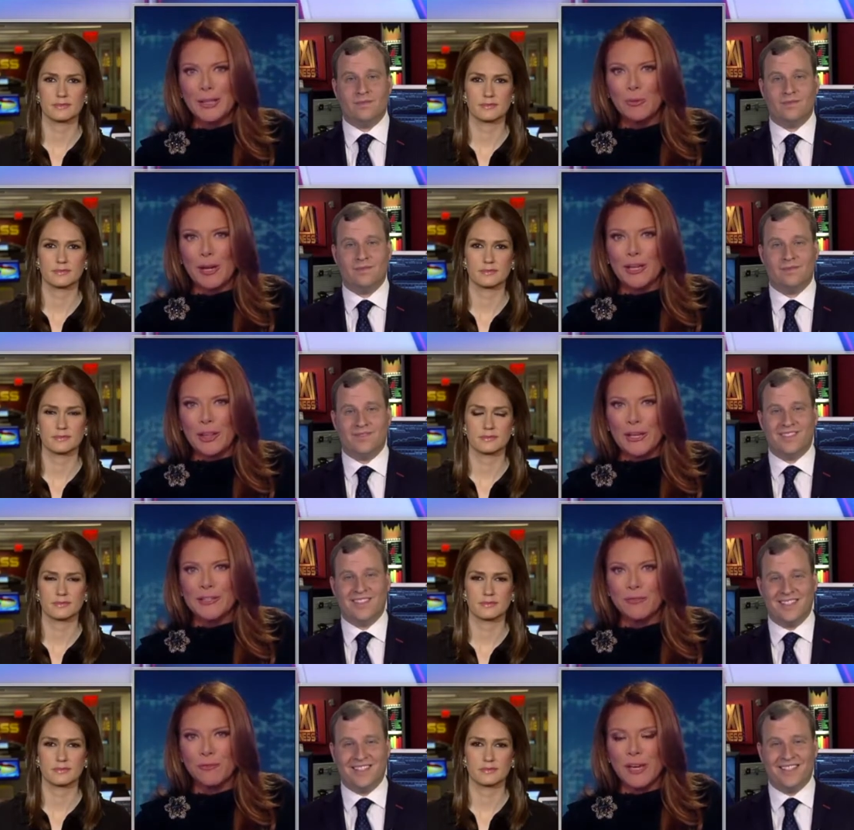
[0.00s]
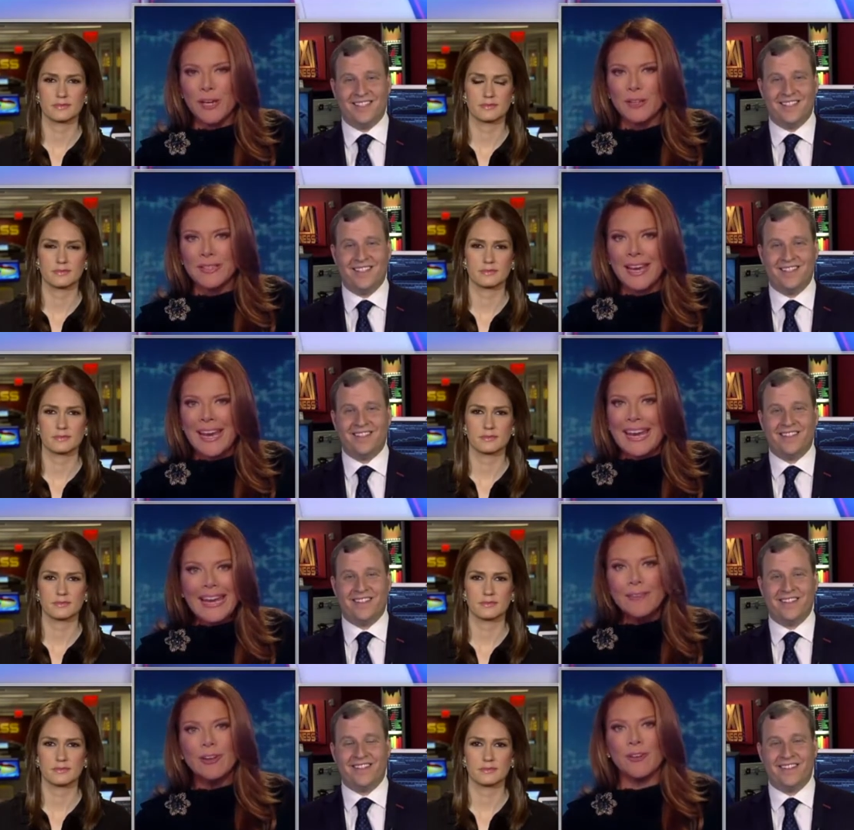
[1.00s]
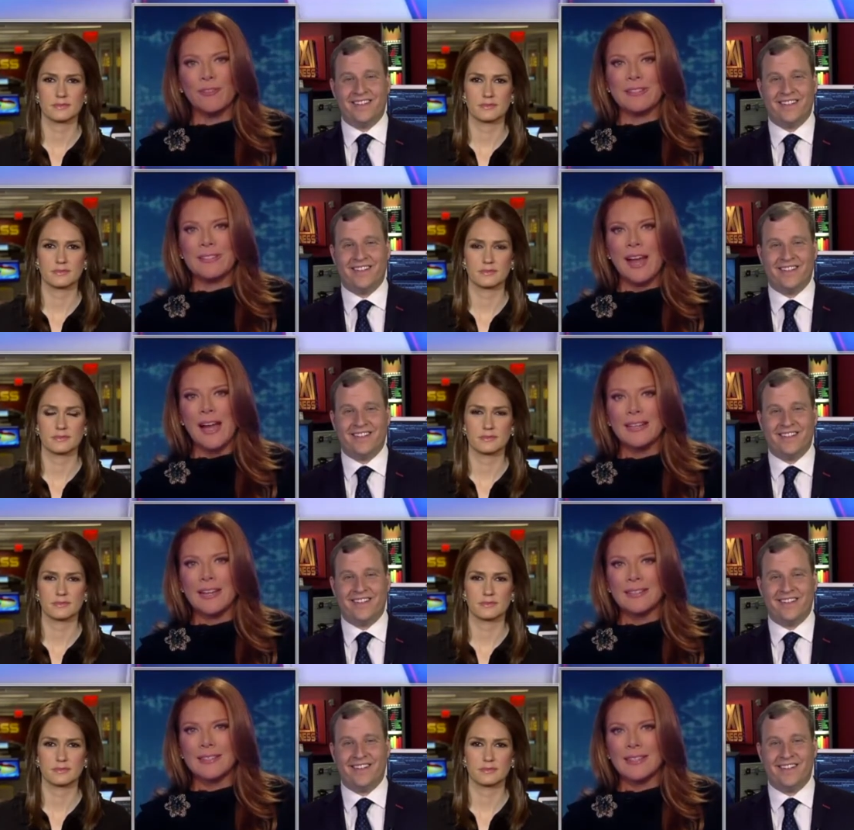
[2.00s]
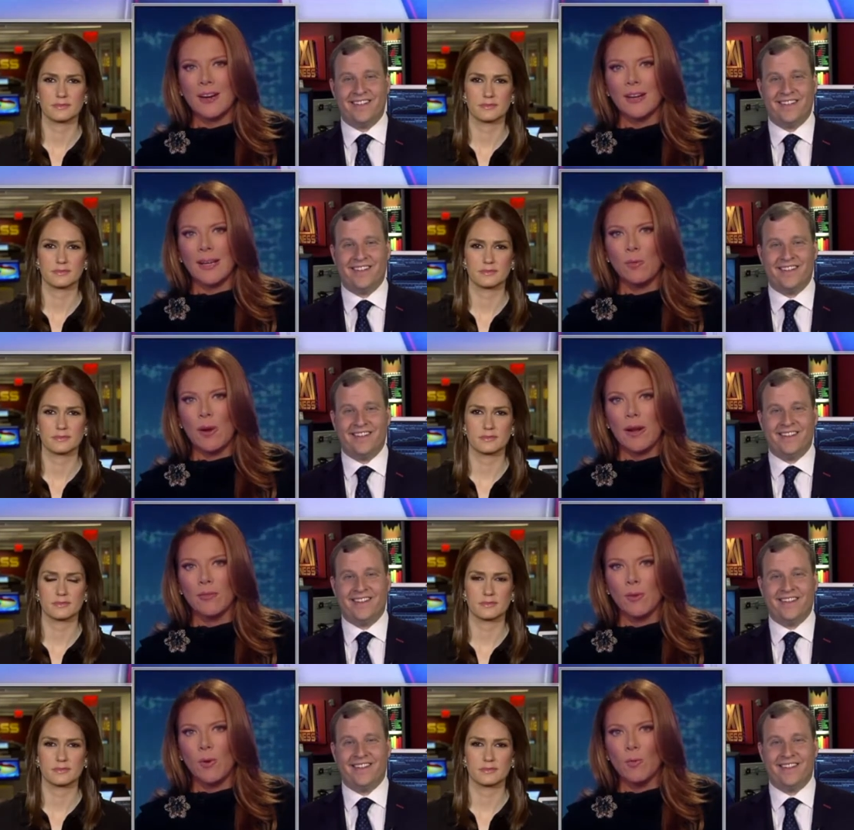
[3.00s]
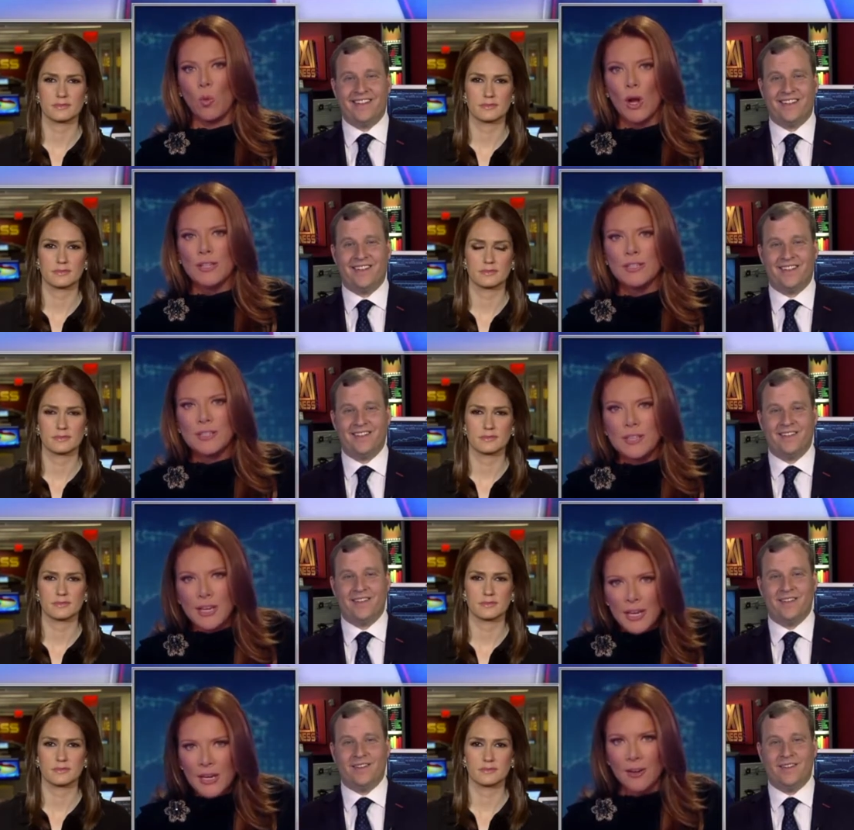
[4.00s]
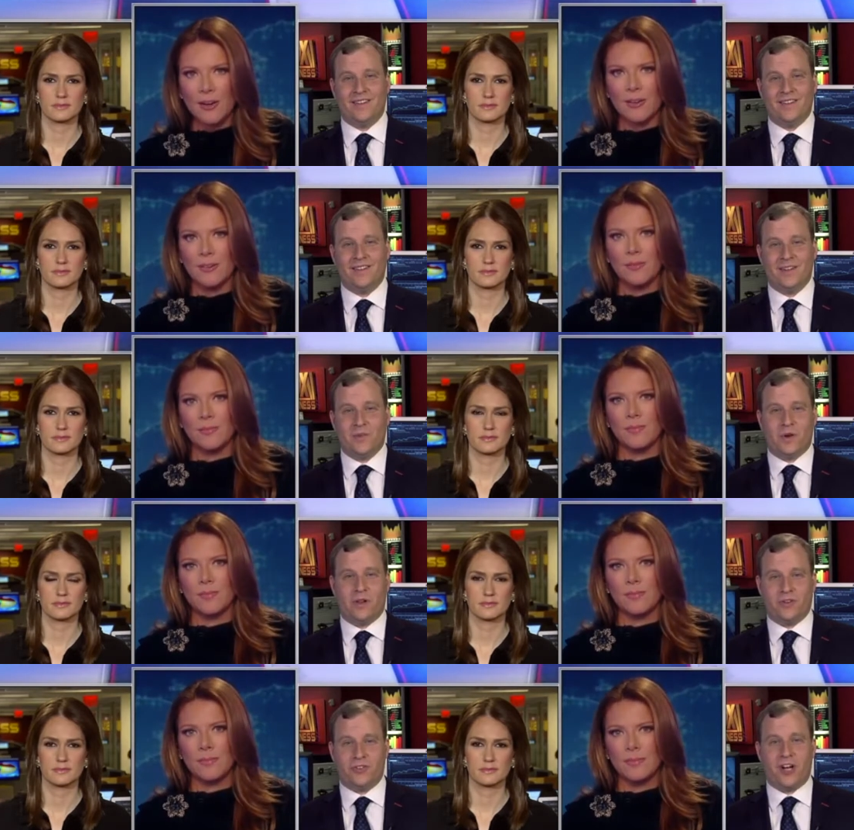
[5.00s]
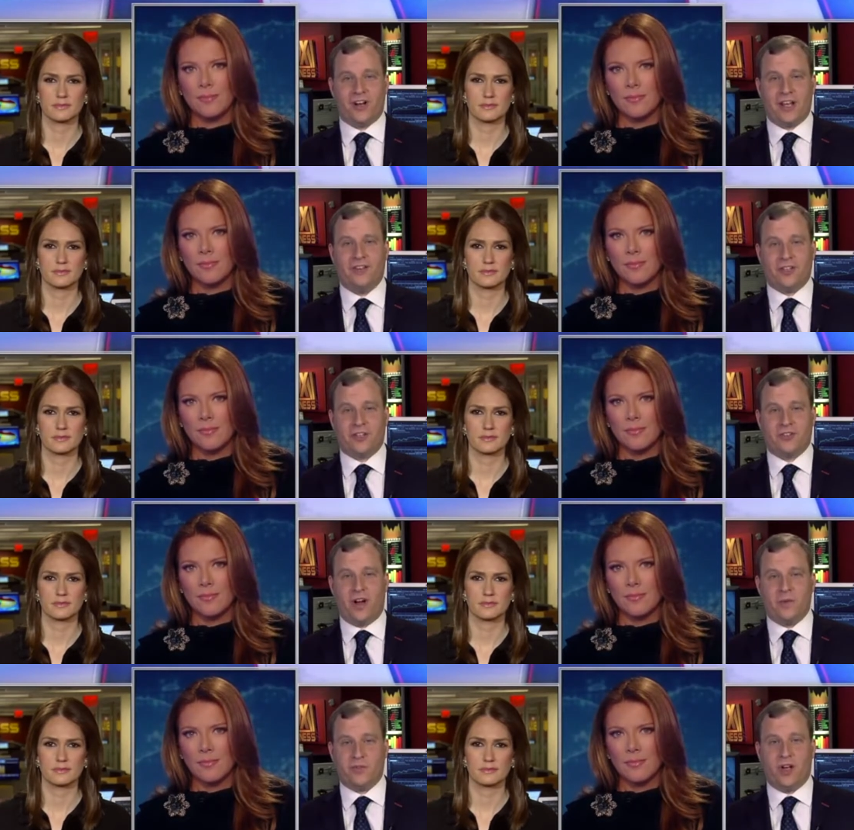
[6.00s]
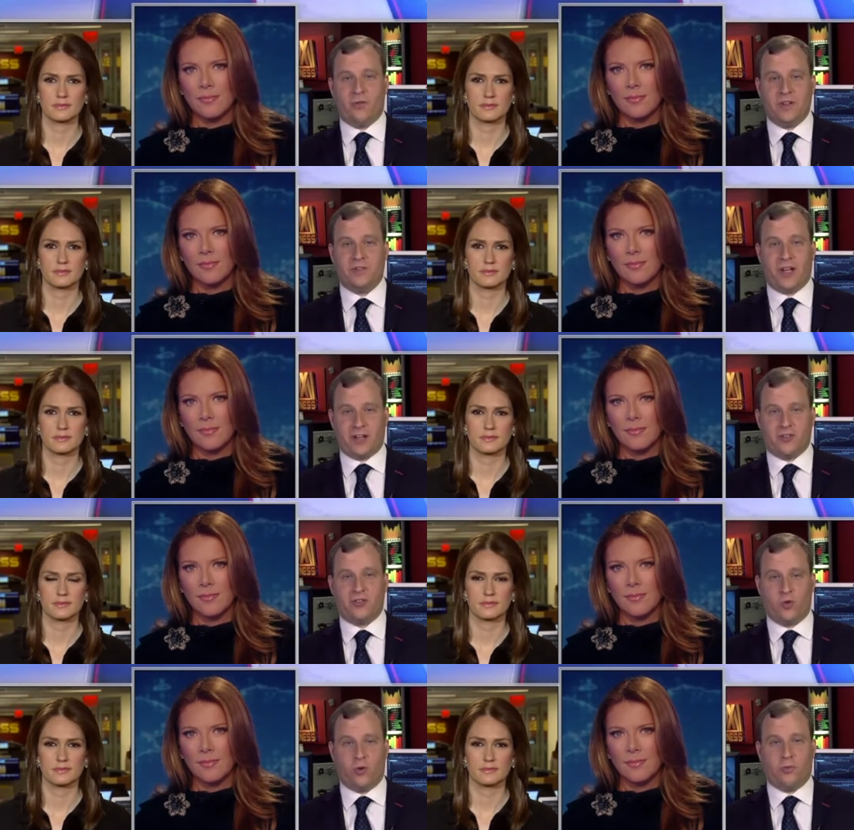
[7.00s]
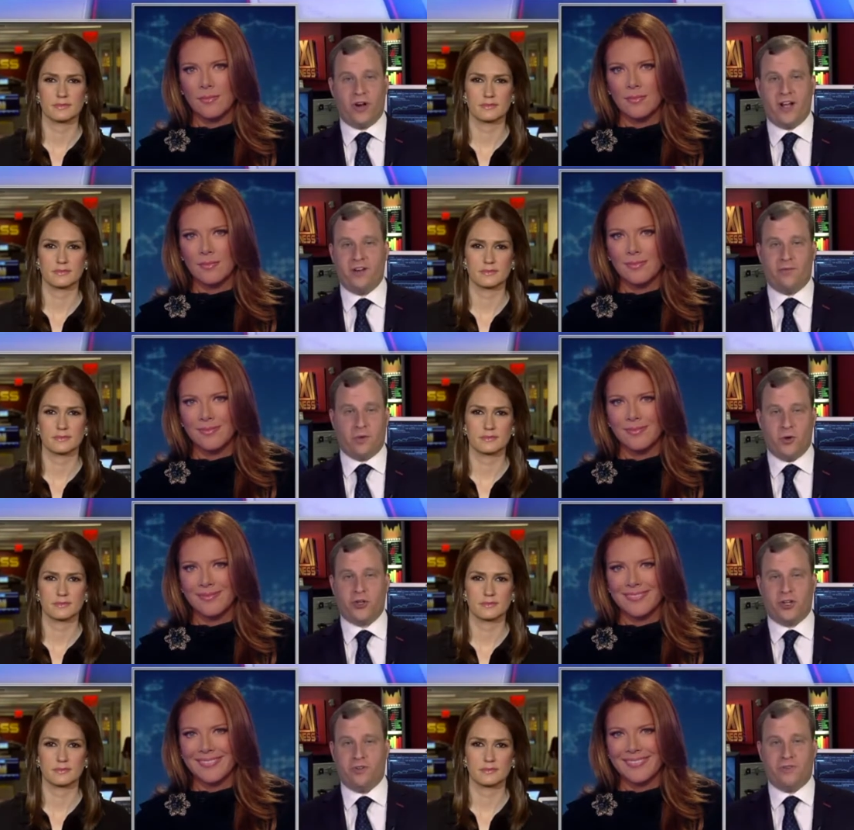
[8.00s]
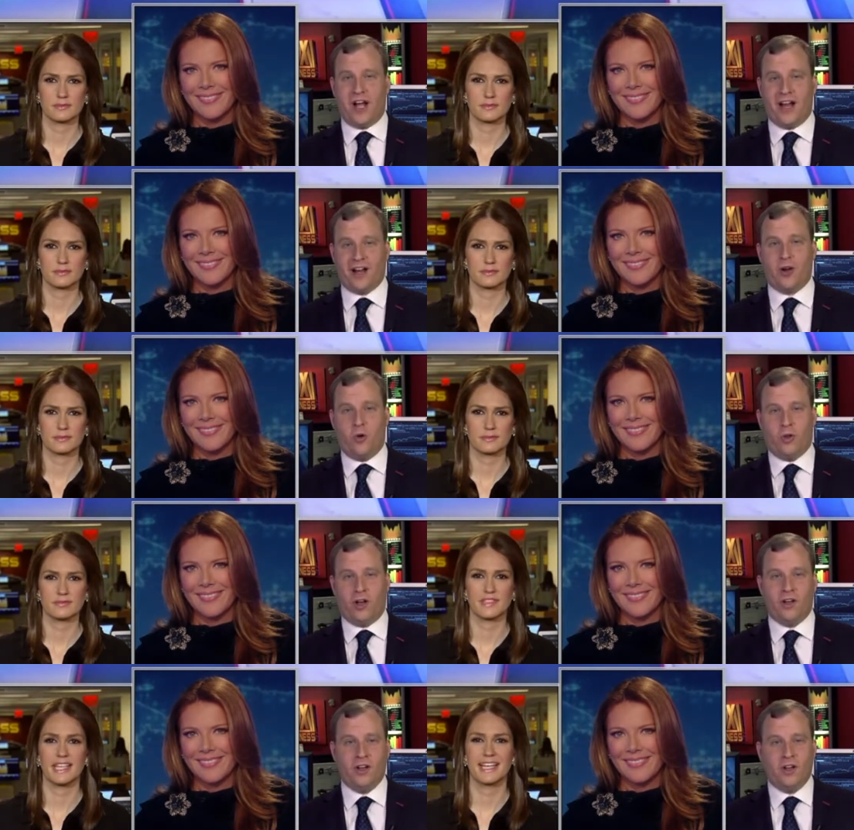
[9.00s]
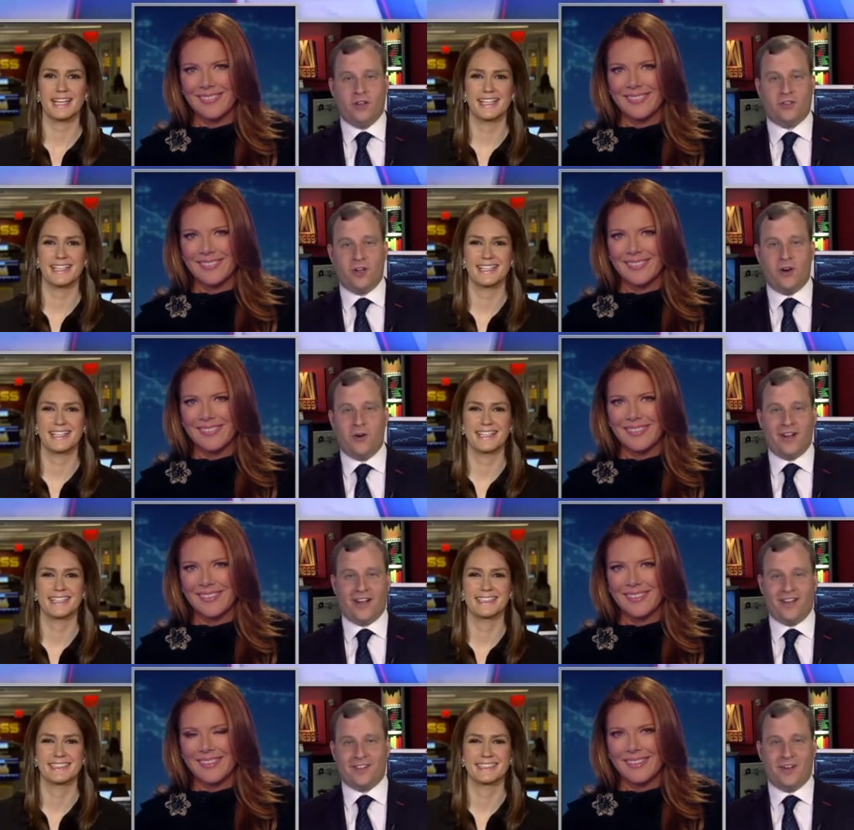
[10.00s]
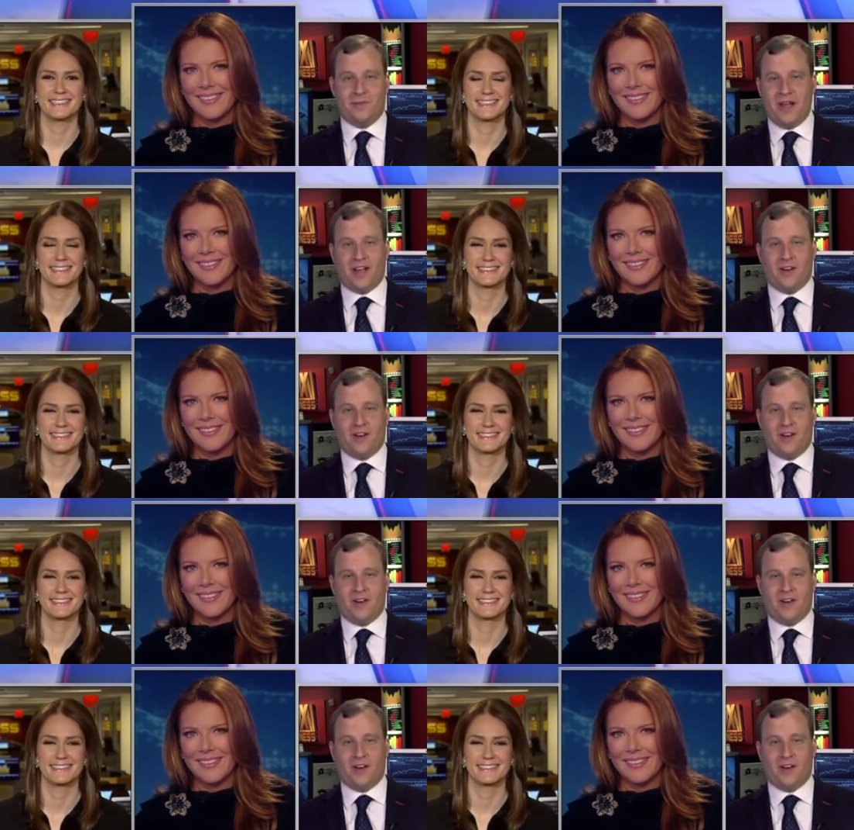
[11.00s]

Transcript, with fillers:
Speaker 1: what he thinks and feels, even if it's not necessarily what everyone wants to hear?
Speaker 2: Well, as John Kasich described himself, he's like a store brand version of Diet Cola. So it's going to make it a